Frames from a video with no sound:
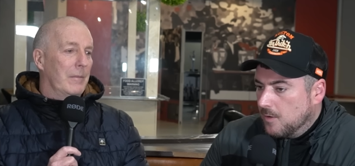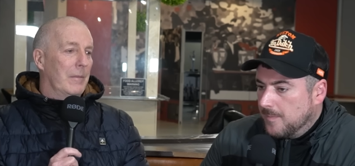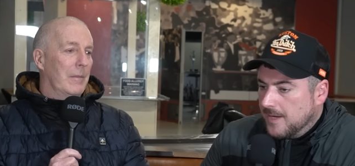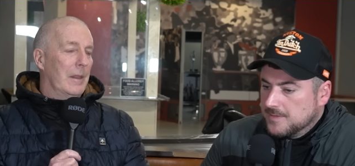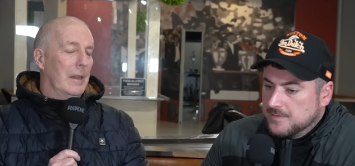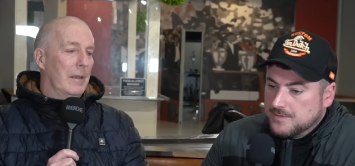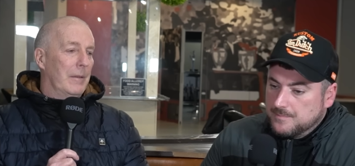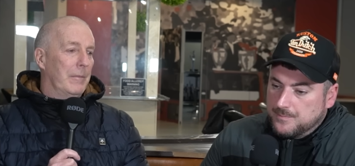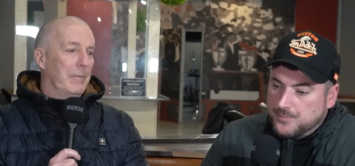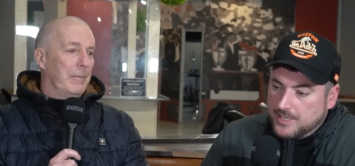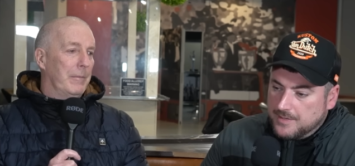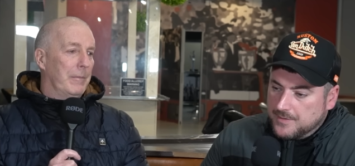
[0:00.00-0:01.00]
Speaker 1: go past
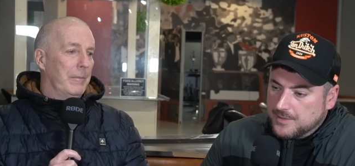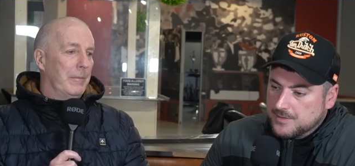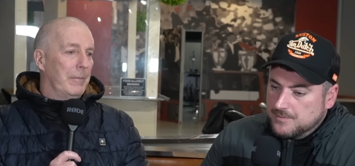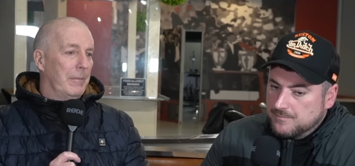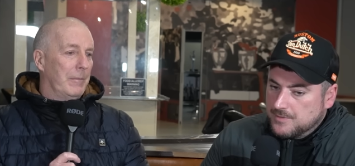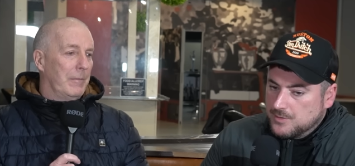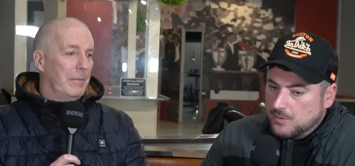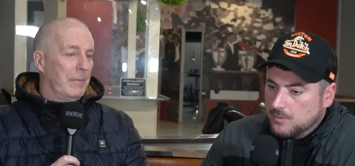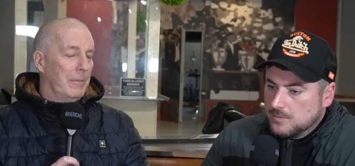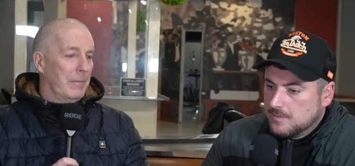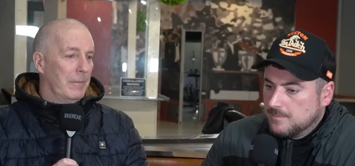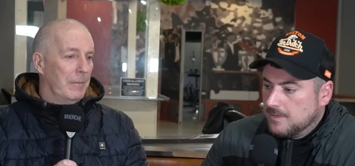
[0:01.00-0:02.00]
previous
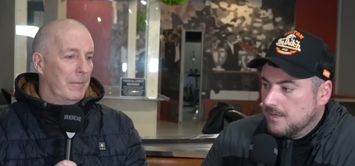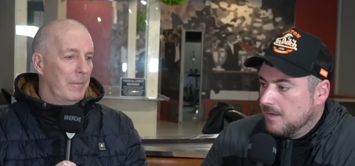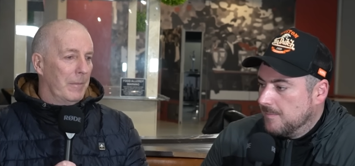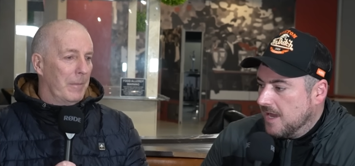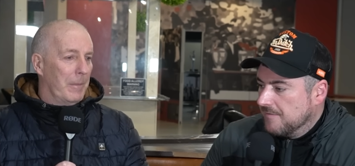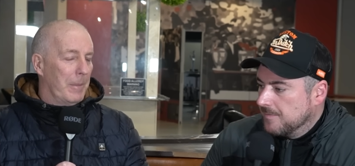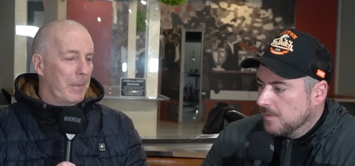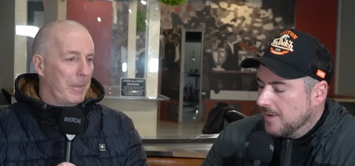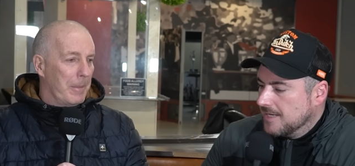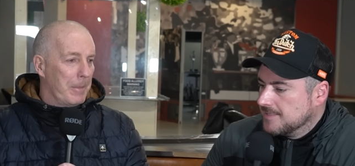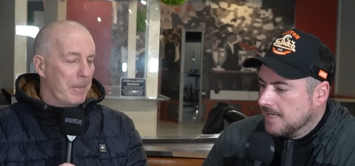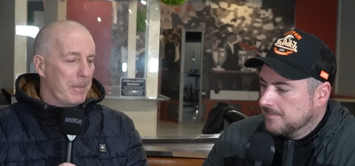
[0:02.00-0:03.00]
results, apart from the
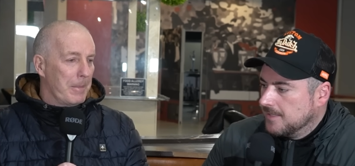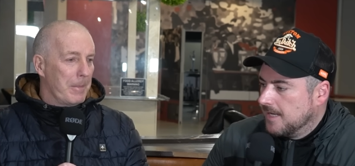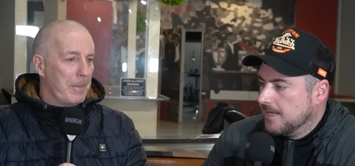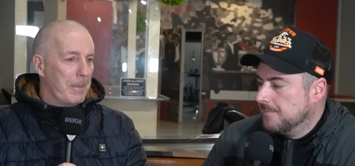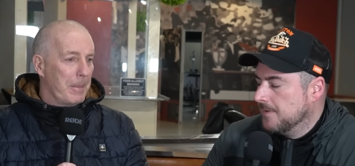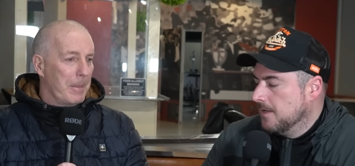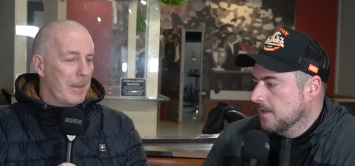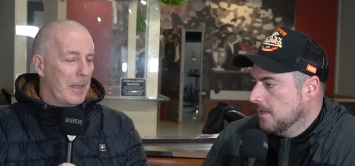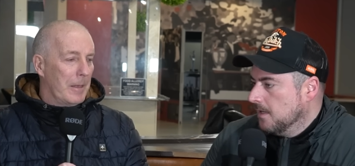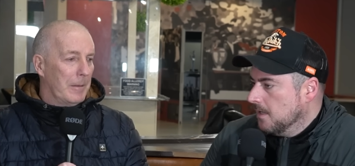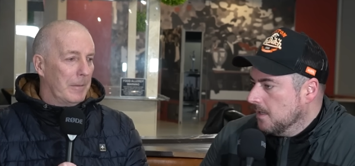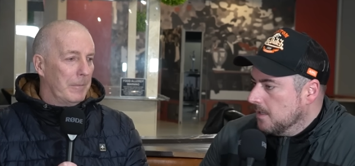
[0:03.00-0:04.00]
West Ham game.
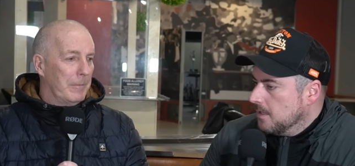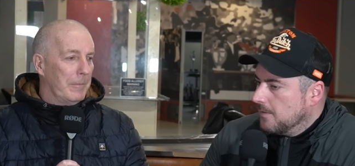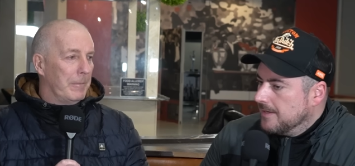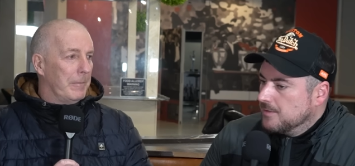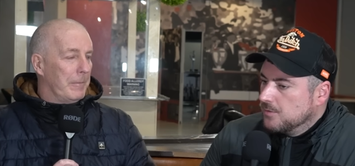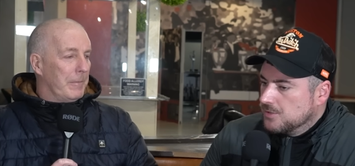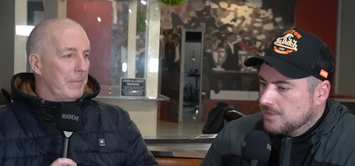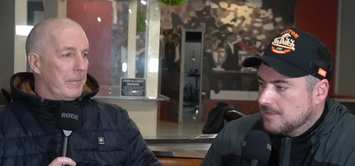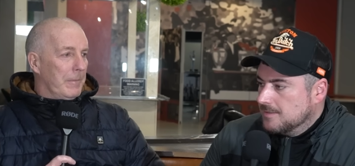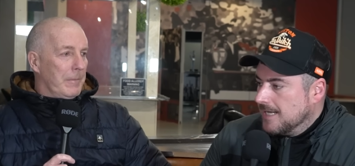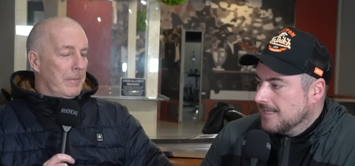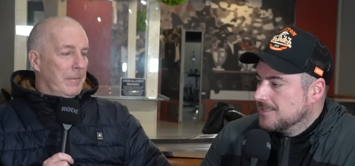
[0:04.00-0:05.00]
You know, he does
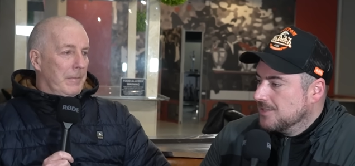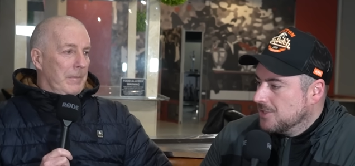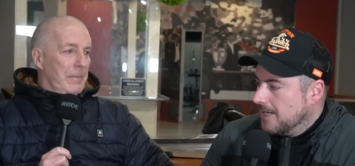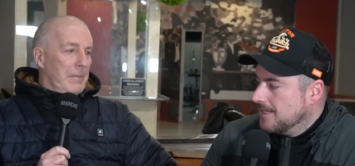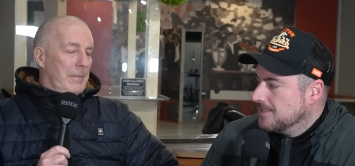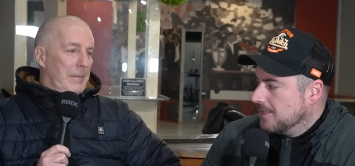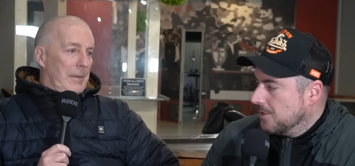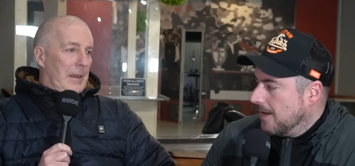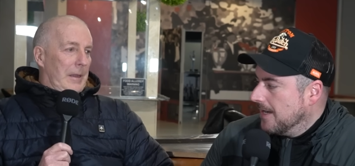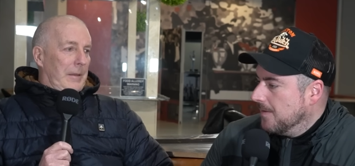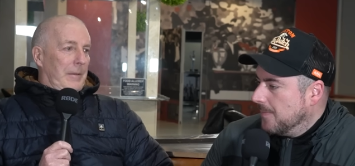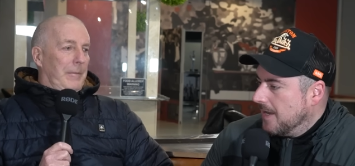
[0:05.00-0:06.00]
tend to change it
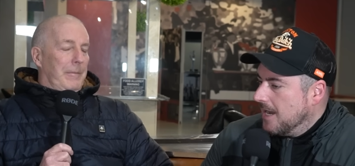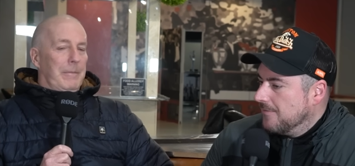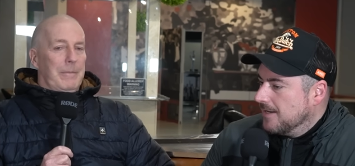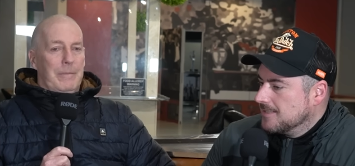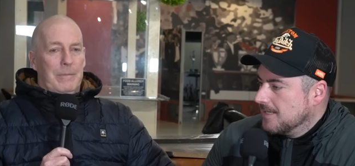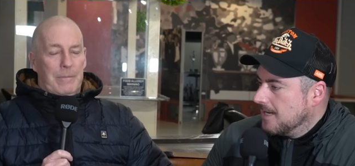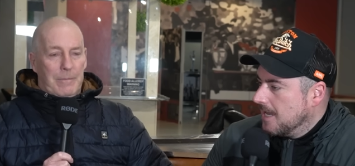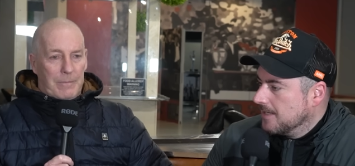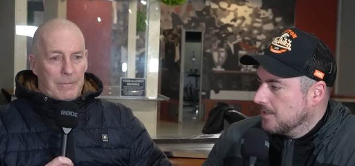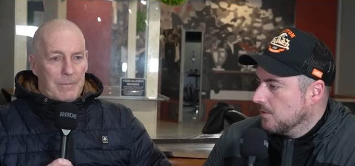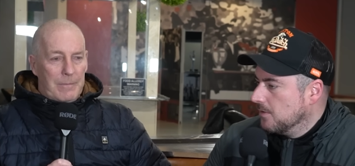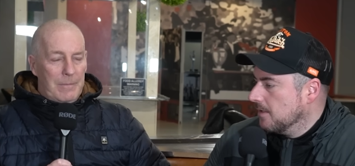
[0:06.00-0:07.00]
quite a bit, Erik Ten
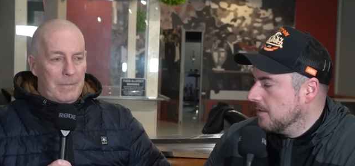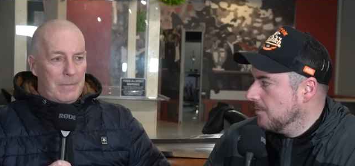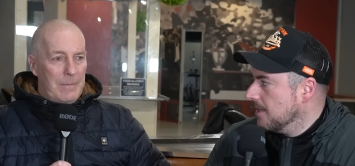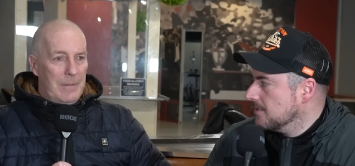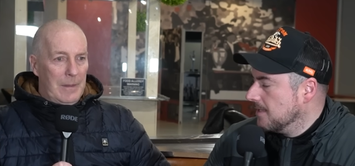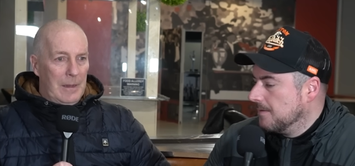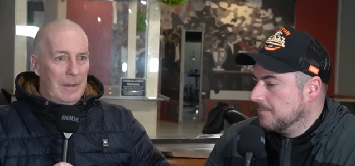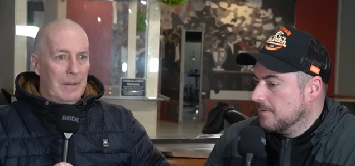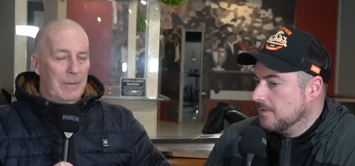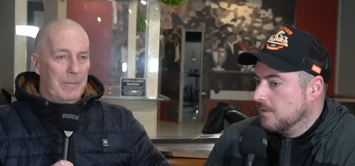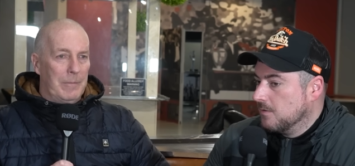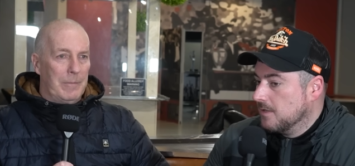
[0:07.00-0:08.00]
You look at the West Ham,
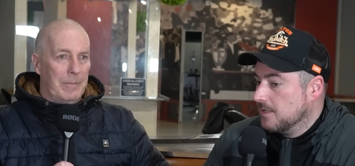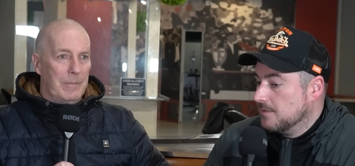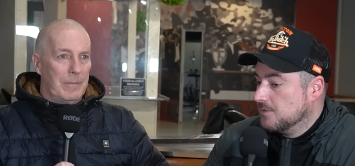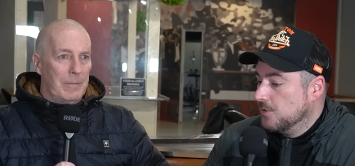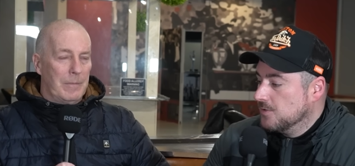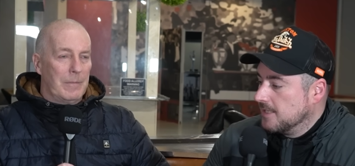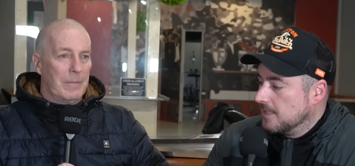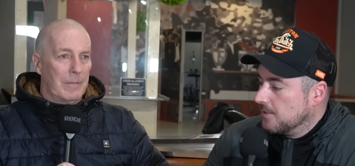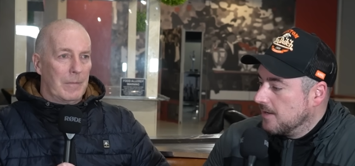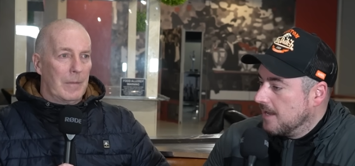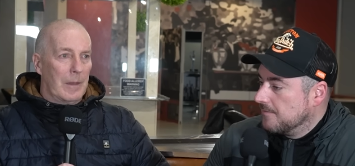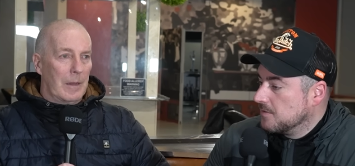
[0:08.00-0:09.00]
you know, the two
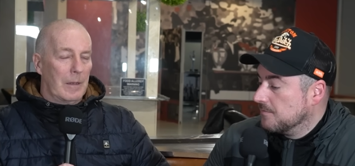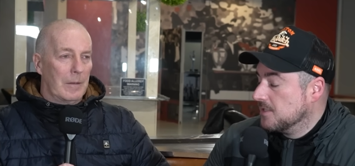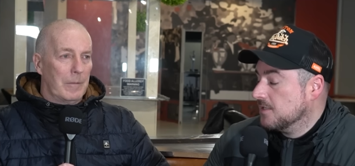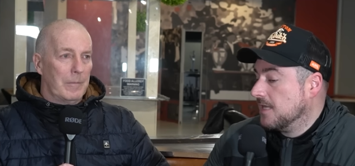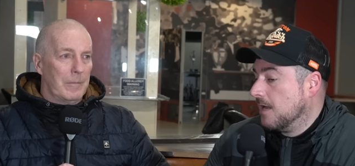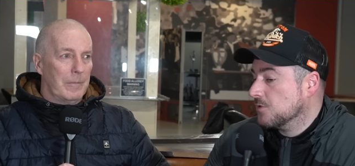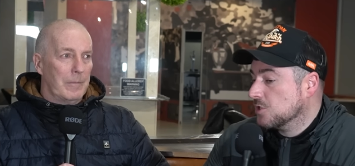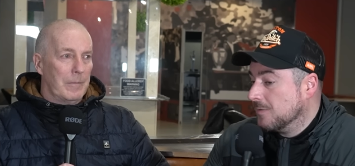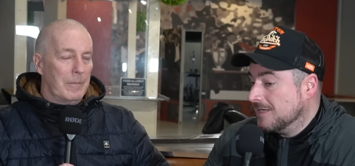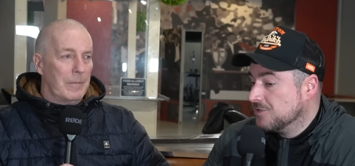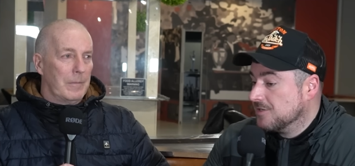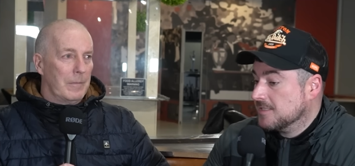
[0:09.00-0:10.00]
centre halves, obviously down
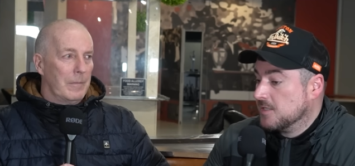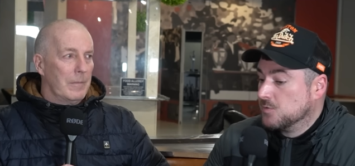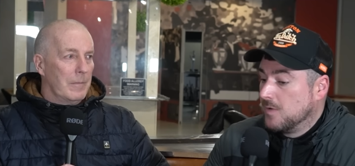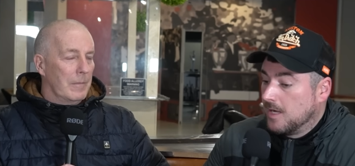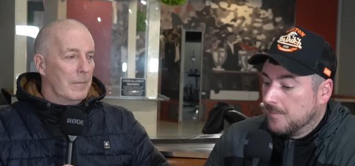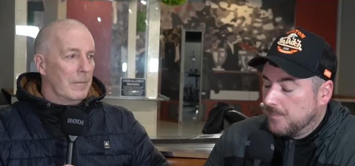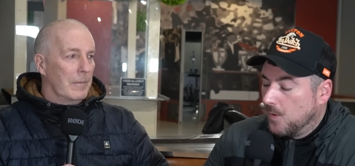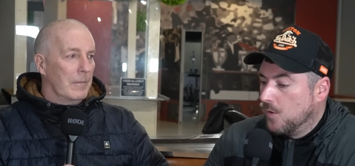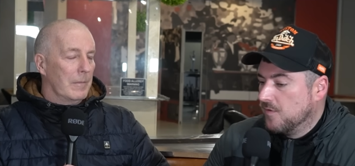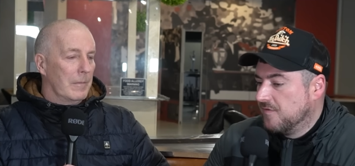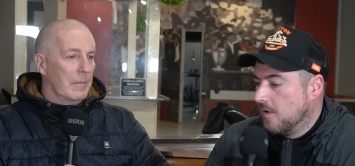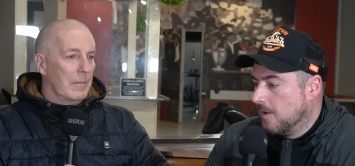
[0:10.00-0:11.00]
to injuries as well and
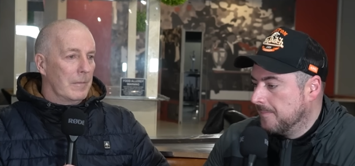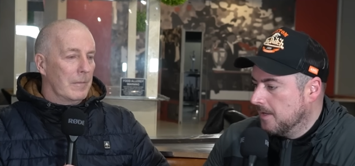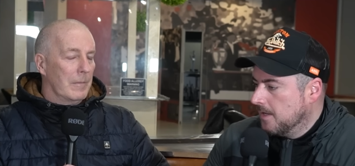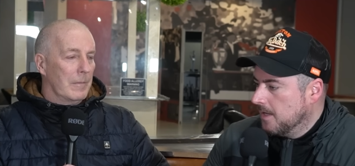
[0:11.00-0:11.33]
poor form.